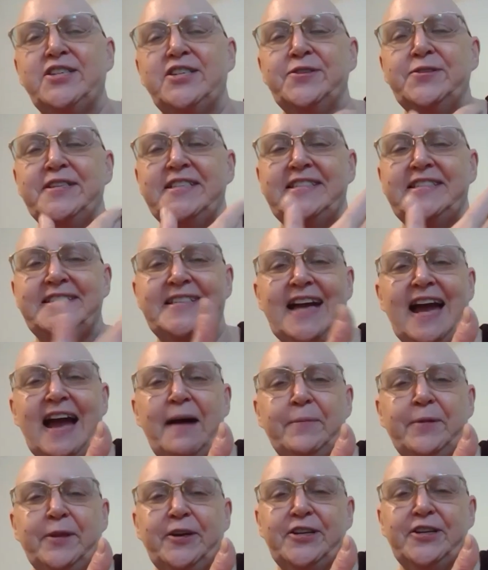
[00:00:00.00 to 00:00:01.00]
to
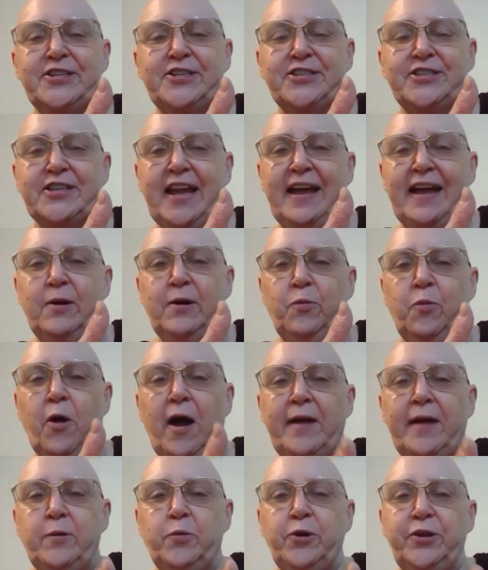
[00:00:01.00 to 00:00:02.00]
establish
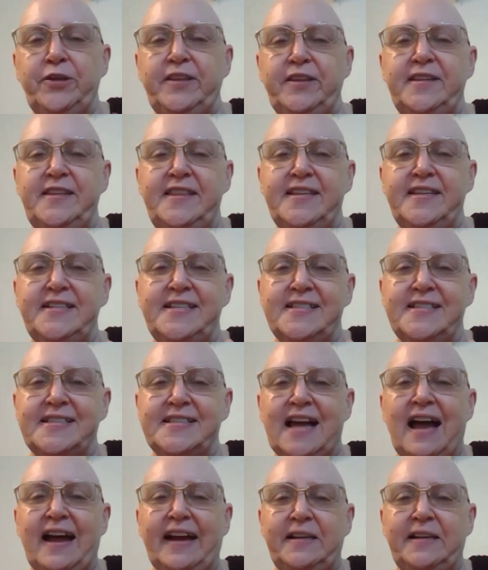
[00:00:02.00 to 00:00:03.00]
what would the
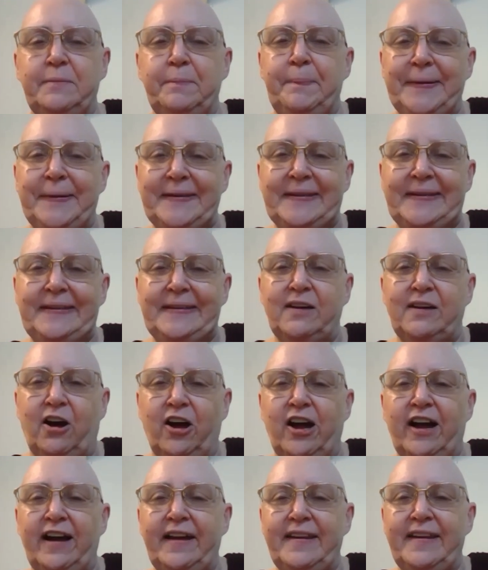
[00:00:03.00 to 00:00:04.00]
design be
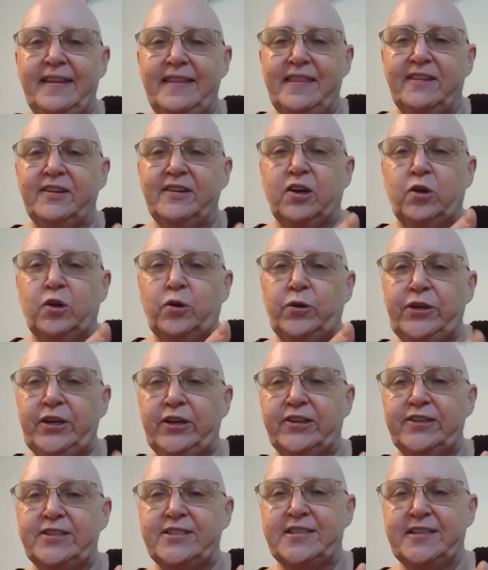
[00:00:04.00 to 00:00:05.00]
on the
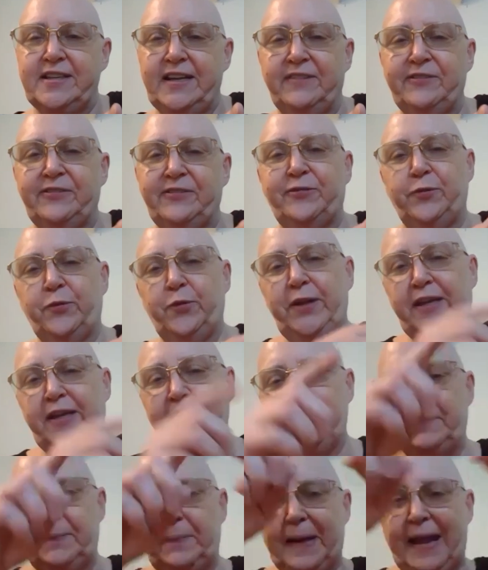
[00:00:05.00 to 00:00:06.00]
quilt if
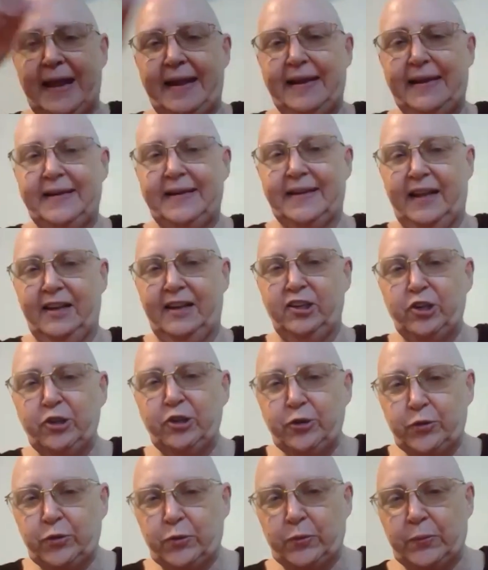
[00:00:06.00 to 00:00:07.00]
we made a
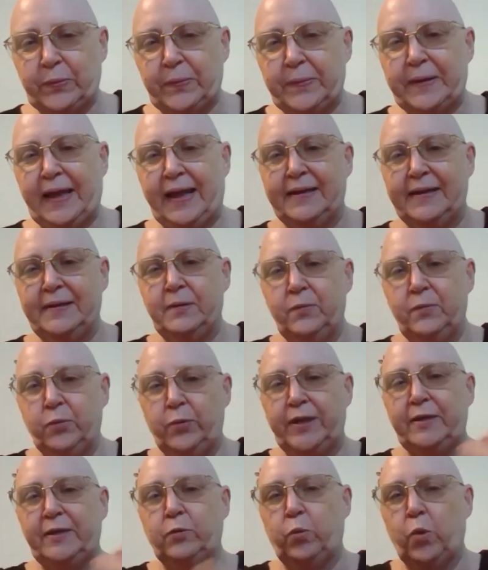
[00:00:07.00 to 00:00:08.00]
loom and
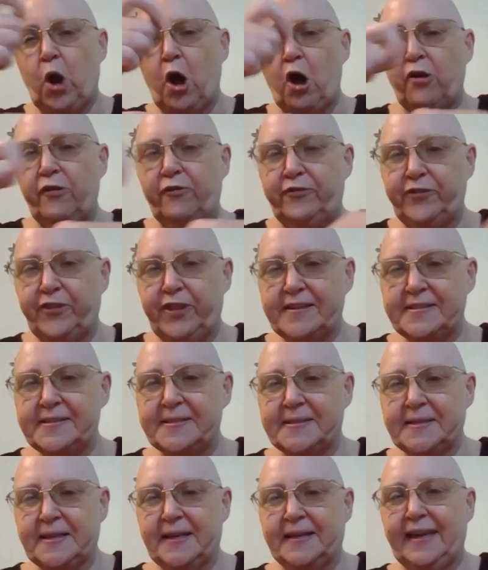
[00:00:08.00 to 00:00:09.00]
we wove
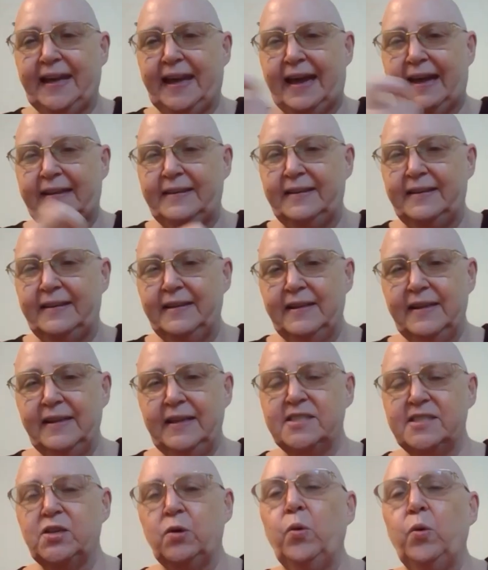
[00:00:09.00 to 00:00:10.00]
this again.
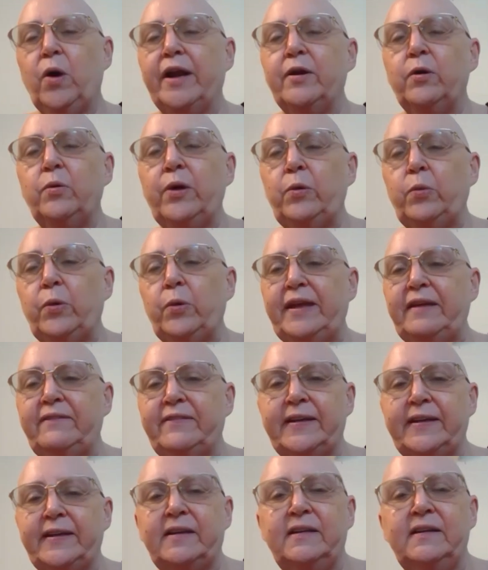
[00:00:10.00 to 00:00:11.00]
So what are we
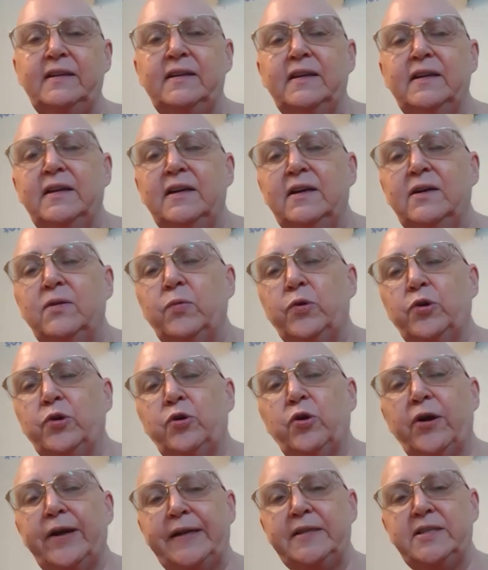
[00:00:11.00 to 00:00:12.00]
weaving? We're
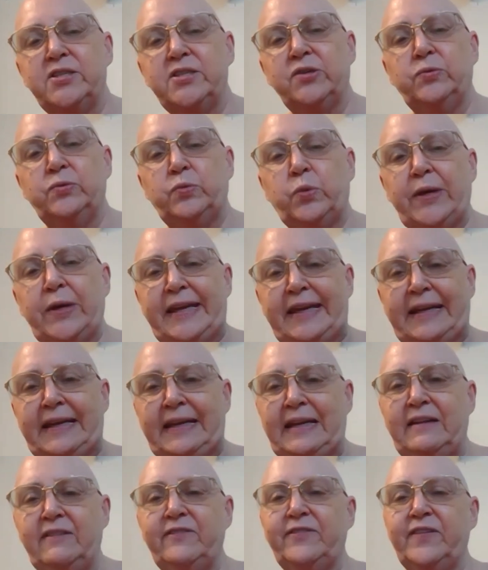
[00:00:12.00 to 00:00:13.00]
going to
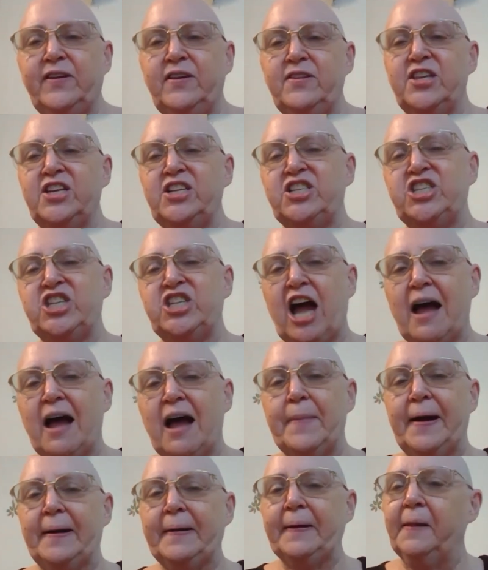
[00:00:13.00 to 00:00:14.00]
weave the
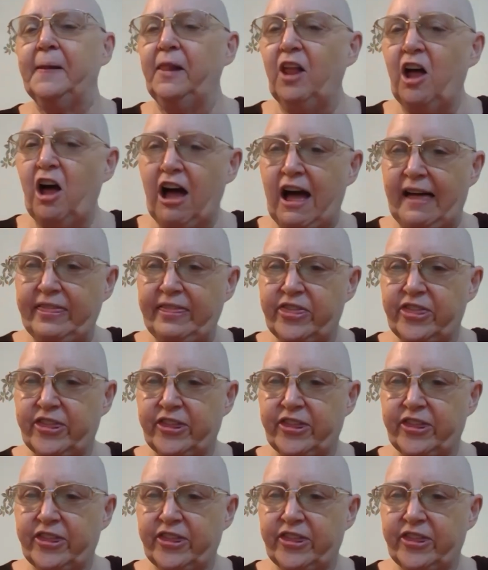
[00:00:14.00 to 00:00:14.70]
Dhamma cloth.